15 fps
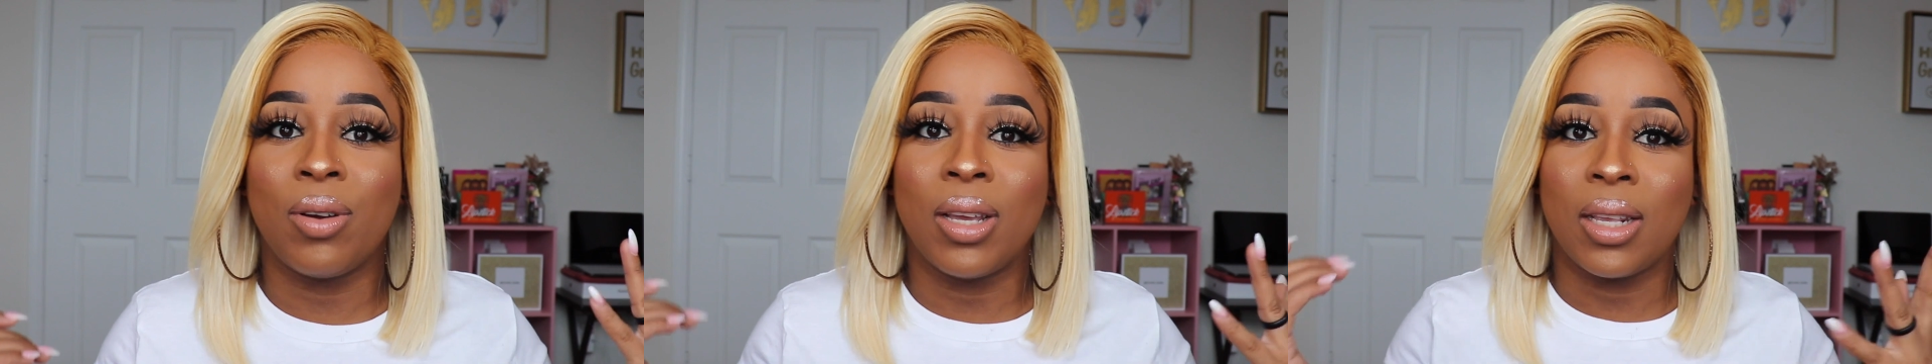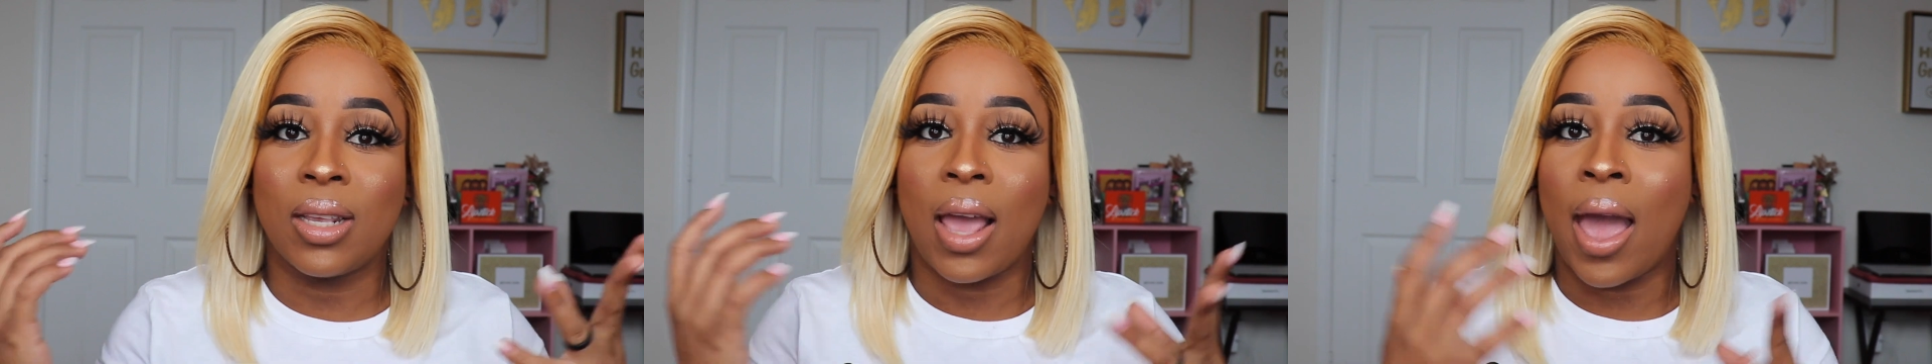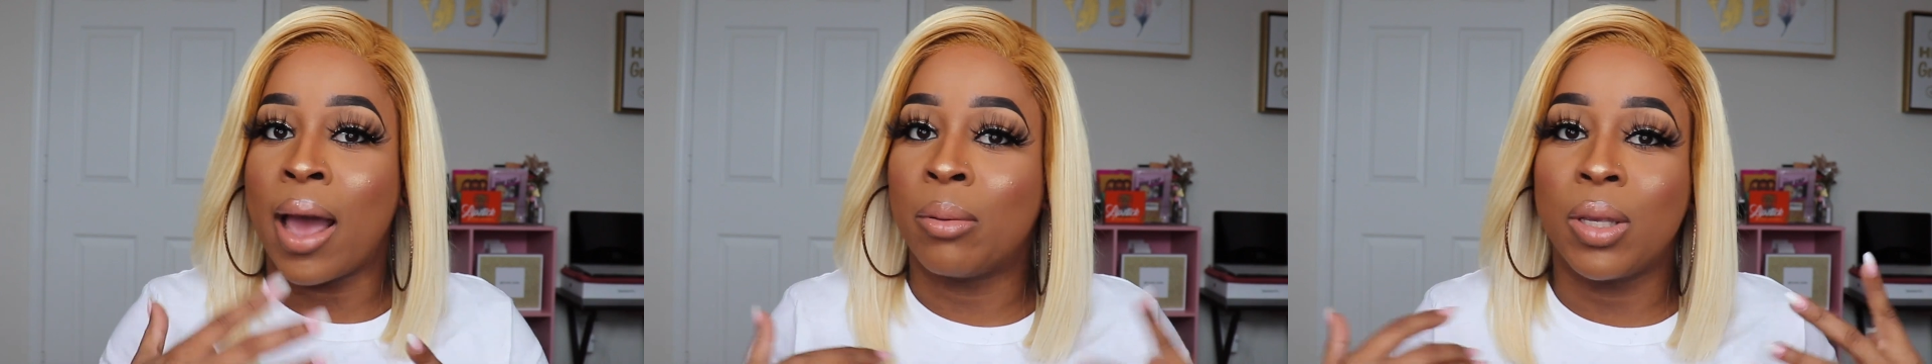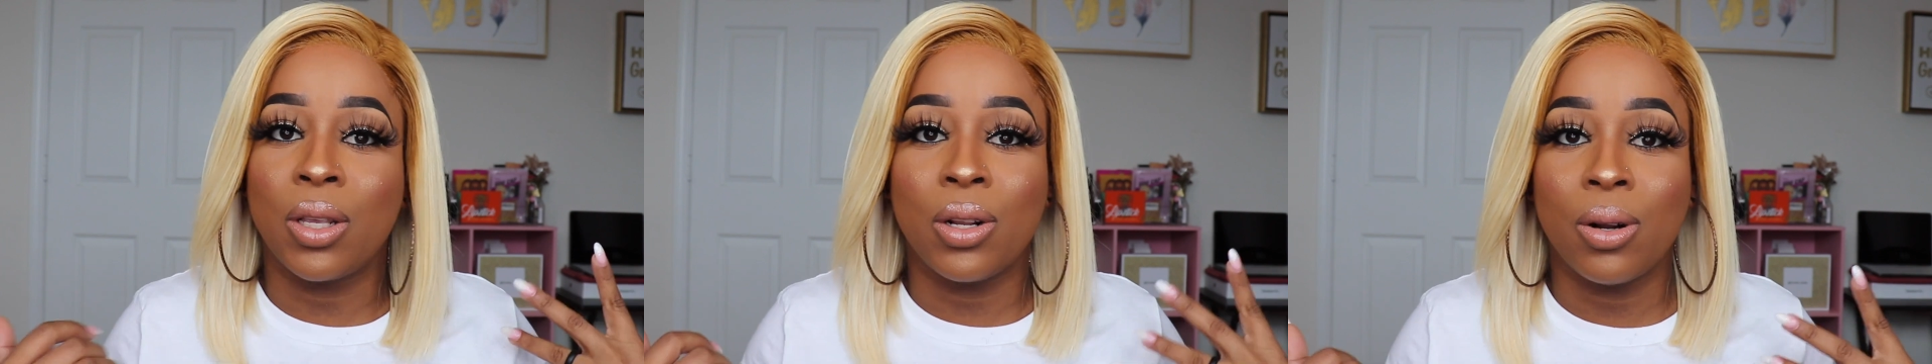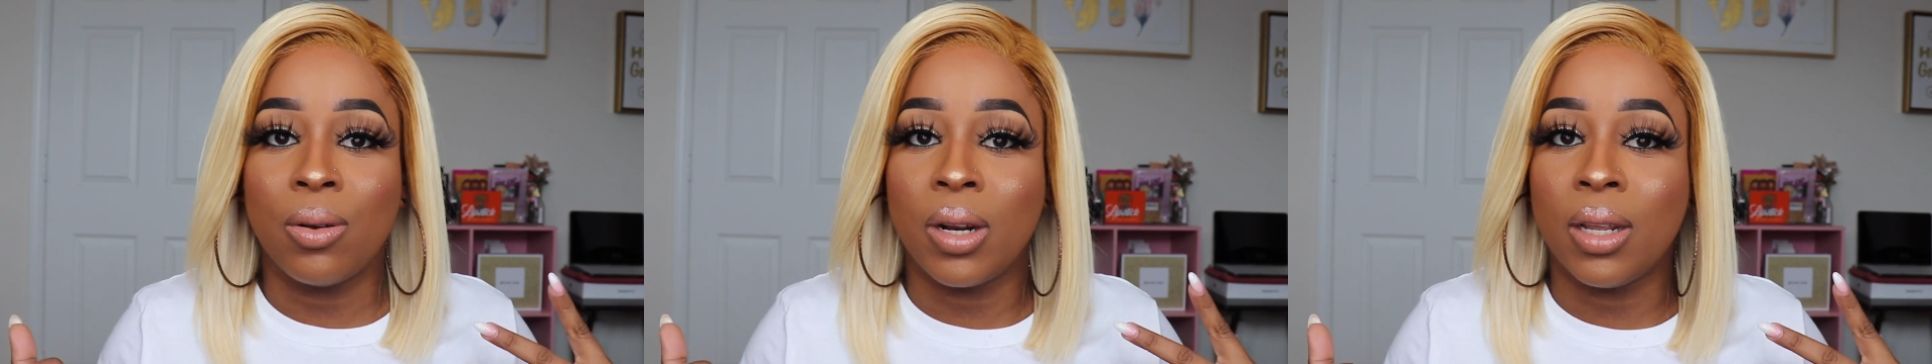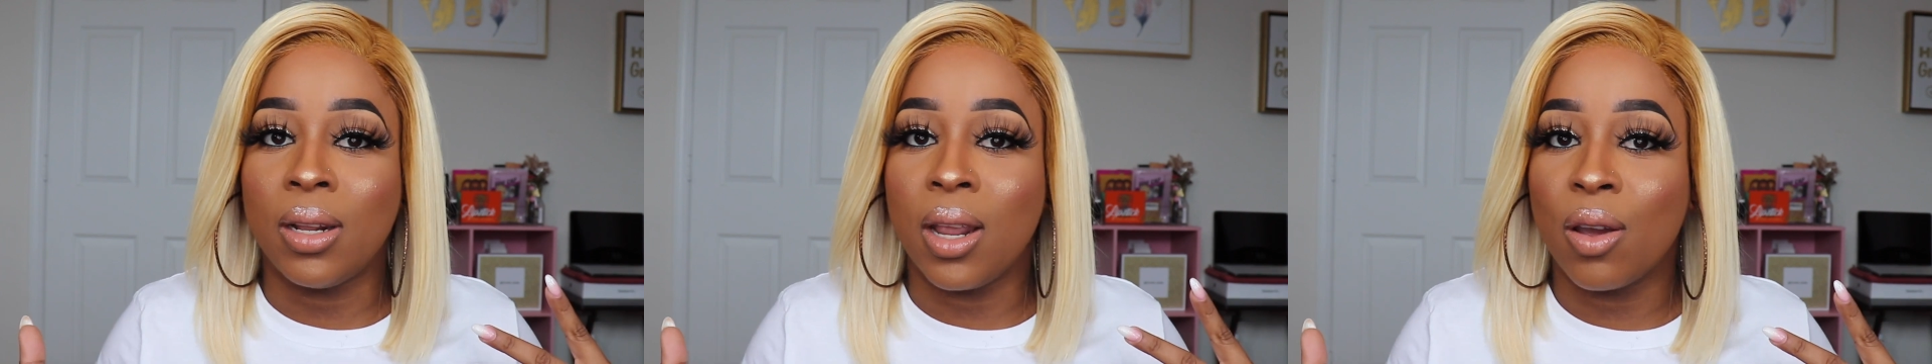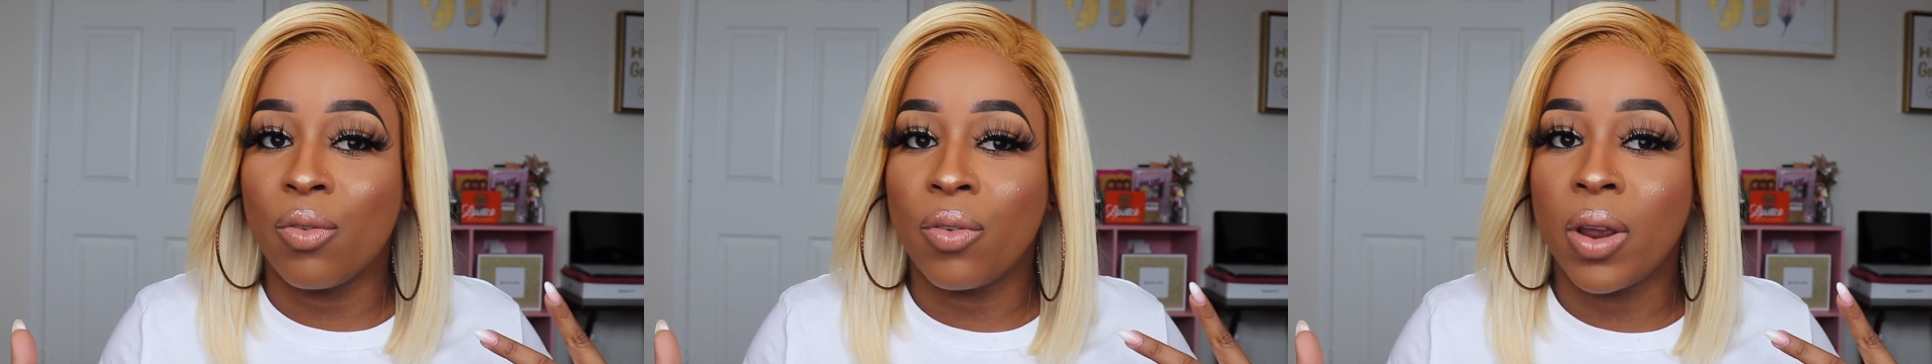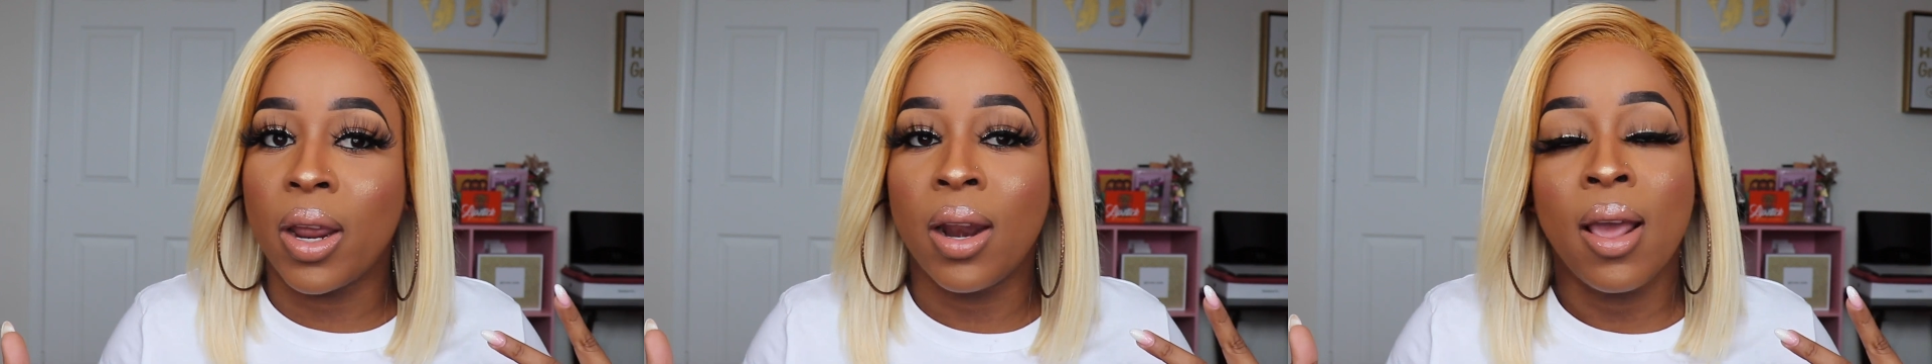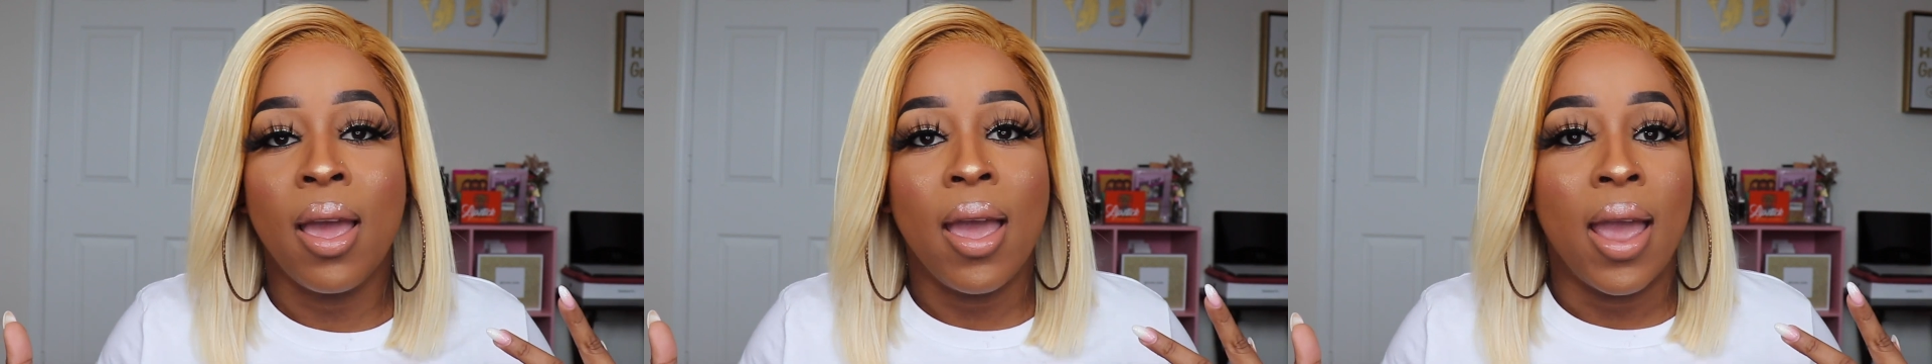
is absolutely different.